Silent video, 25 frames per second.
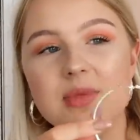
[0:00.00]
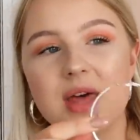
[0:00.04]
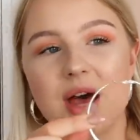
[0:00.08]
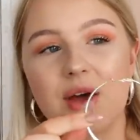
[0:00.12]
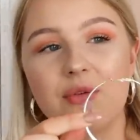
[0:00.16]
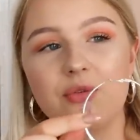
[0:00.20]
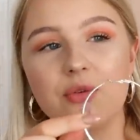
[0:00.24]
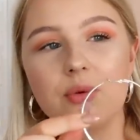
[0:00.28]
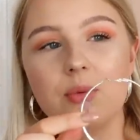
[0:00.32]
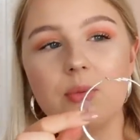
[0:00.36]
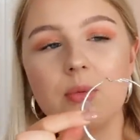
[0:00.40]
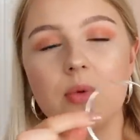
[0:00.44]
They're
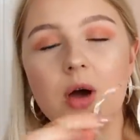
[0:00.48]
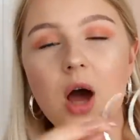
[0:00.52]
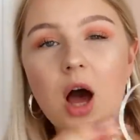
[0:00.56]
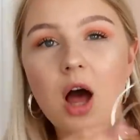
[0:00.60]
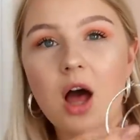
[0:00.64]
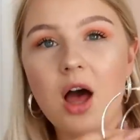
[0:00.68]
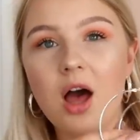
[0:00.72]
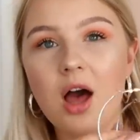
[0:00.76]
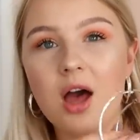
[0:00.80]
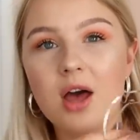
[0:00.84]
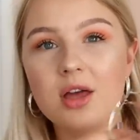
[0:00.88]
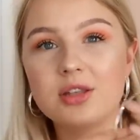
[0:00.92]
from
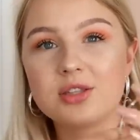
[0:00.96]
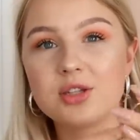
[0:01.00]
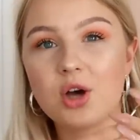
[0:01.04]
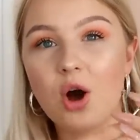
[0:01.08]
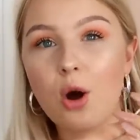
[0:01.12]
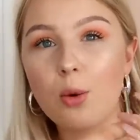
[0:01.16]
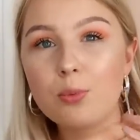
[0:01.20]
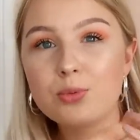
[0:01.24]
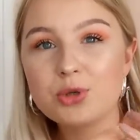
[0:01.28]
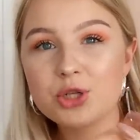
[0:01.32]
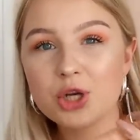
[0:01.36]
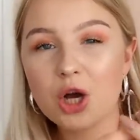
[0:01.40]

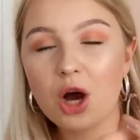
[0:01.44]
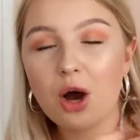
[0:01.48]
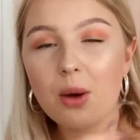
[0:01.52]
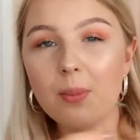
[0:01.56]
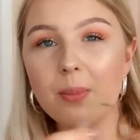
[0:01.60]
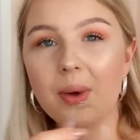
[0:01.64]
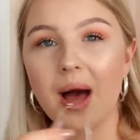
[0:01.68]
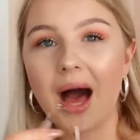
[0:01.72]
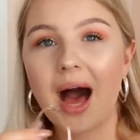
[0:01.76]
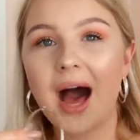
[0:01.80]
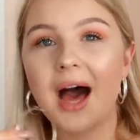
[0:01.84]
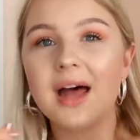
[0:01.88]

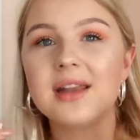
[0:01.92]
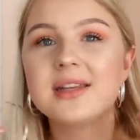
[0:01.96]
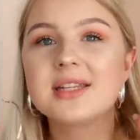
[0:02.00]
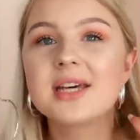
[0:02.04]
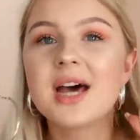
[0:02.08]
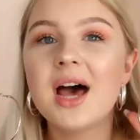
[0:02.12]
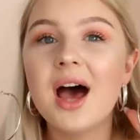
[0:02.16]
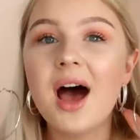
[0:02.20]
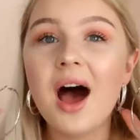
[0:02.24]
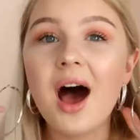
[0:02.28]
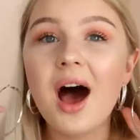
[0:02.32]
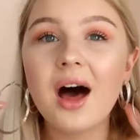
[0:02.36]
Topshop, and
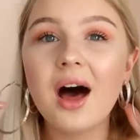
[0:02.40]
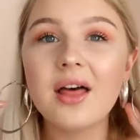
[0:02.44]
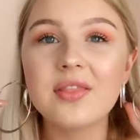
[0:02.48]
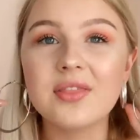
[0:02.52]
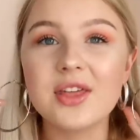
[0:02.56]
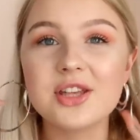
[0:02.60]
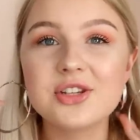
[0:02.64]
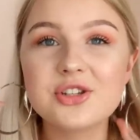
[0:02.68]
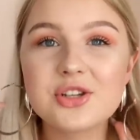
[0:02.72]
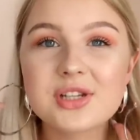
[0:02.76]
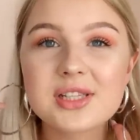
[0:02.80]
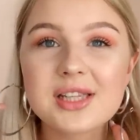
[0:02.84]

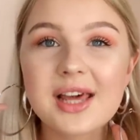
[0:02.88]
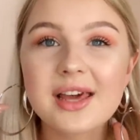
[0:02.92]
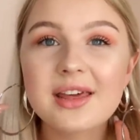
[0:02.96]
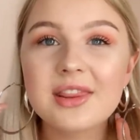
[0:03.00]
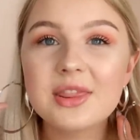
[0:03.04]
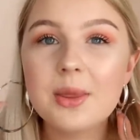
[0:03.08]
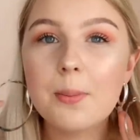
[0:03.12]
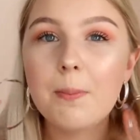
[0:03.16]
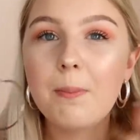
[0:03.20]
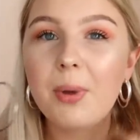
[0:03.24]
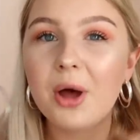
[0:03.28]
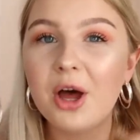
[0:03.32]
they're just like
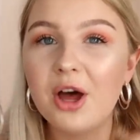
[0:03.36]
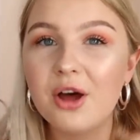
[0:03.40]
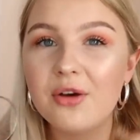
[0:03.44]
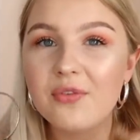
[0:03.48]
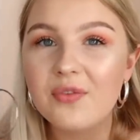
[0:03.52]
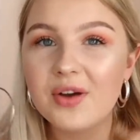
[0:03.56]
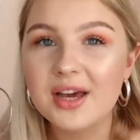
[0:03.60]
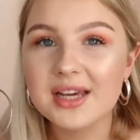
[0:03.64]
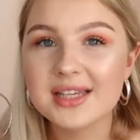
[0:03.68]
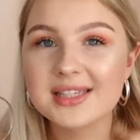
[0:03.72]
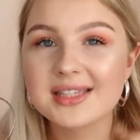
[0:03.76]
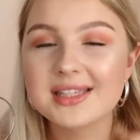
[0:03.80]
the
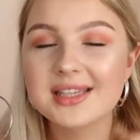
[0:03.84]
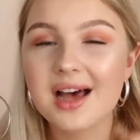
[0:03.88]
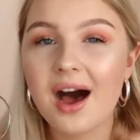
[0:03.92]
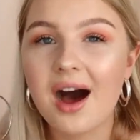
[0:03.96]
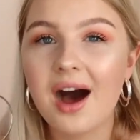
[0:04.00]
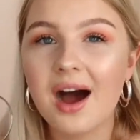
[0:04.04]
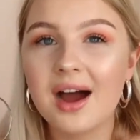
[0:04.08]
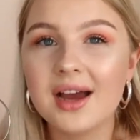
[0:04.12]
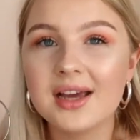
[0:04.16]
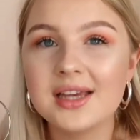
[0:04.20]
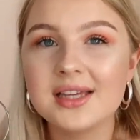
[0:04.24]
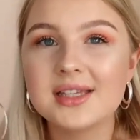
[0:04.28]
perfect
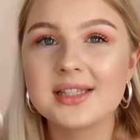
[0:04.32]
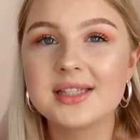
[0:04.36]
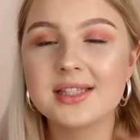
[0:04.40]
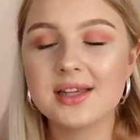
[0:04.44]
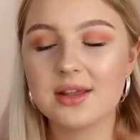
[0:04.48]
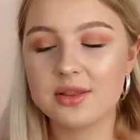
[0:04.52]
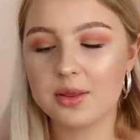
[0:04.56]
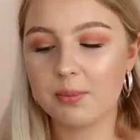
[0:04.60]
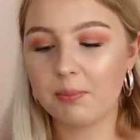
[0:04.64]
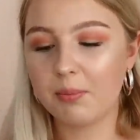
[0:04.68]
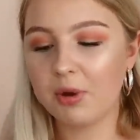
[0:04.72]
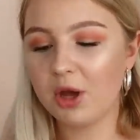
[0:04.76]
size,
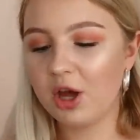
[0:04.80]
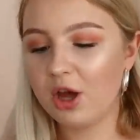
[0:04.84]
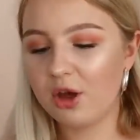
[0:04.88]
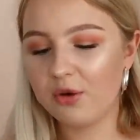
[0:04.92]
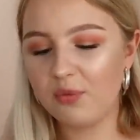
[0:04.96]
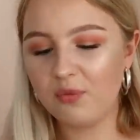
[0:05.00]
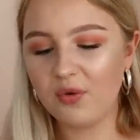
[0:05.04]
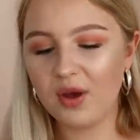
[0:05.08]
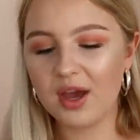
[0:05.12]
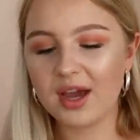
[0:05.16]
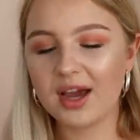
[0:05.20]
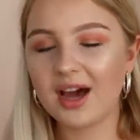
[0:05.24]
the
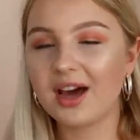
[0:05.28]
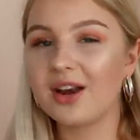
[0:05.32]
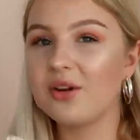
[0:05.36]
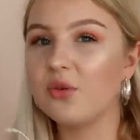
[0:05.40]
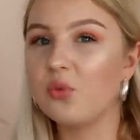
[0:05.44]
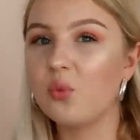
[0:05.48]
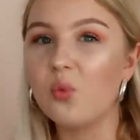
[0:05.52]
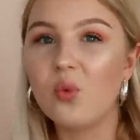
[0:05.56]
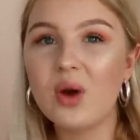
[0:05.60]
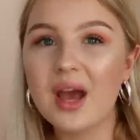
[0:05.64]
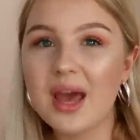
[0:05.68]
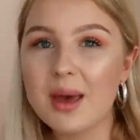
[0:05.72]
perfect kind
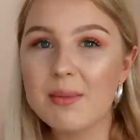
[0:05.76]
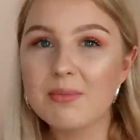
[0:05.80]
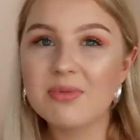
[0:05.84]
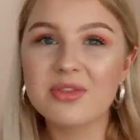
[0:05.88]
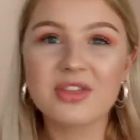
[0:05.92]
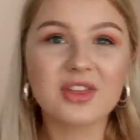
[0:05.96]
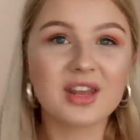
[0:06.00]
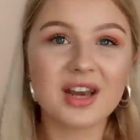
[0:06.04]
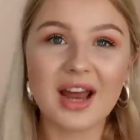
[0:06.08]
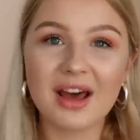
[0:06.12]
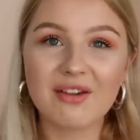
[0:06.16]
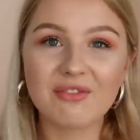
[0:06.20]
of
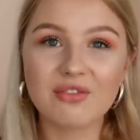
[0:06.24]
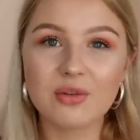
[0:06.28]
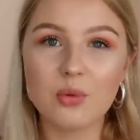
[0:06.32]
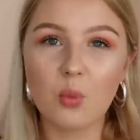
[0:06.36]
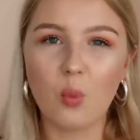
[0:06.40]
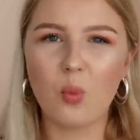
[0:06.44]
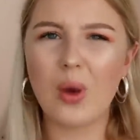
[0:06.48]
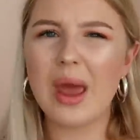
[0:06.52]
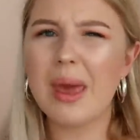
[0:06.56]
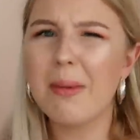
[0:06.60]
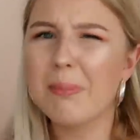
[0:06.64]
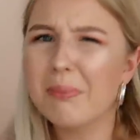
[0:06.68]
width and
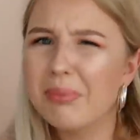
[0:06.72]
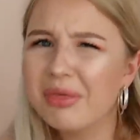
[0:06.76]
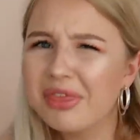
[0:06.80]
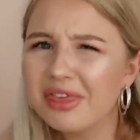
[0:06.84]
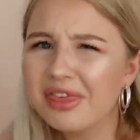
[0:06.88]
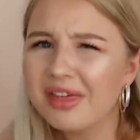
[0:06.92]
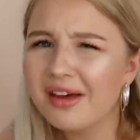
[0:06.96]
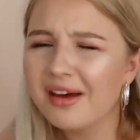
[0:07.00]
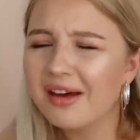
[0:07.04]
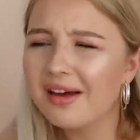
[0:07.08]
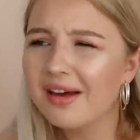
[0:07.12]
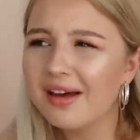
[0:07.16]

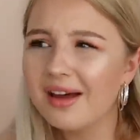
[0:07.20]
width